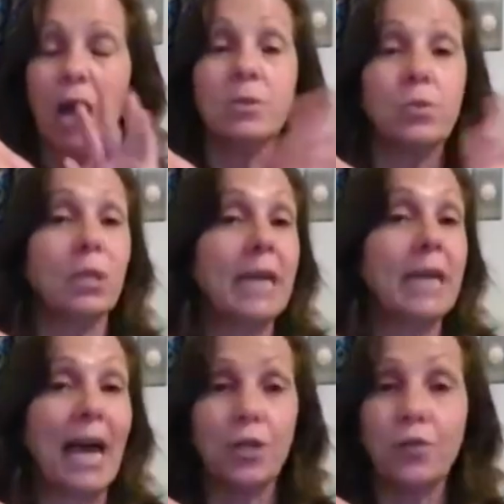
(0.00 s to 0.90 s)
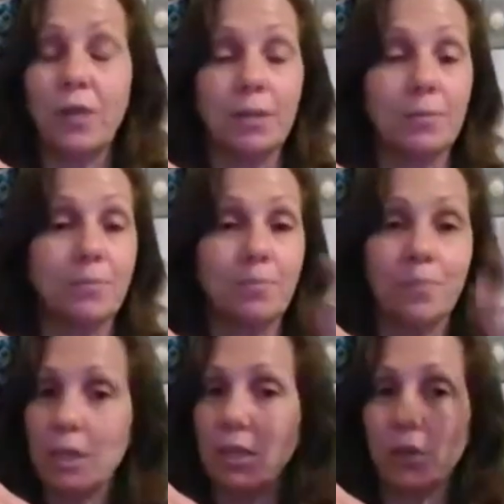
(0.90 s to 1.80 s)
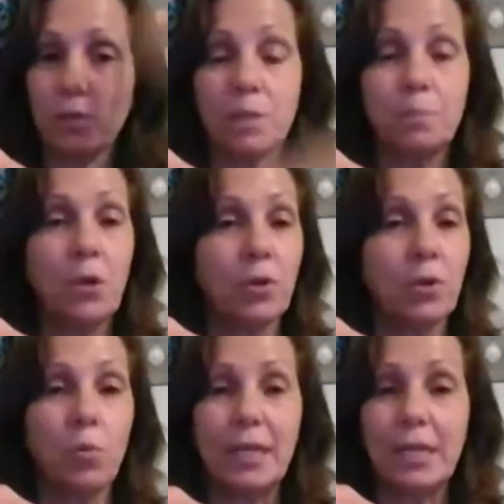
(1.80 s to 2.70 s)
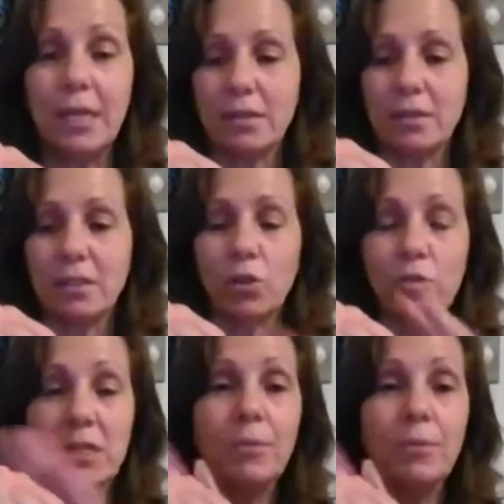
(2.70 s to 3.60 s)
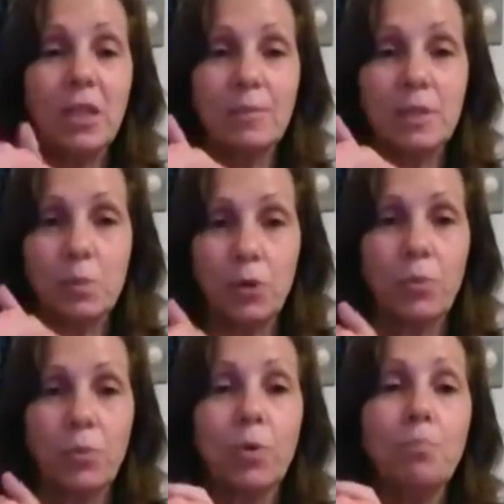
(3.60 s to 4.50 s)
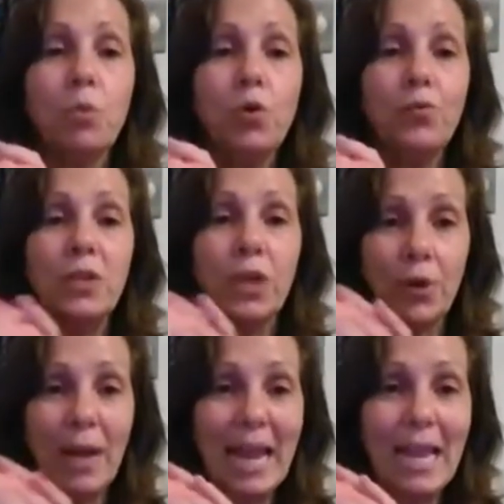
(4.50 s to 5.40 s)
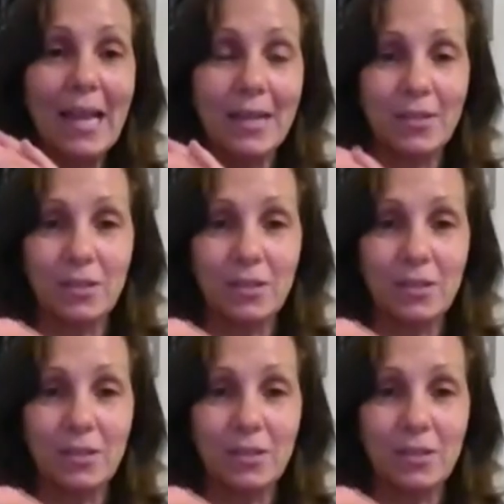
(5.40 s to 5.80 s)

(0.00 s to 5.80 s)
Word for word: I was really out of it. You know, spirit went in. So some of them, spirit will move their hand.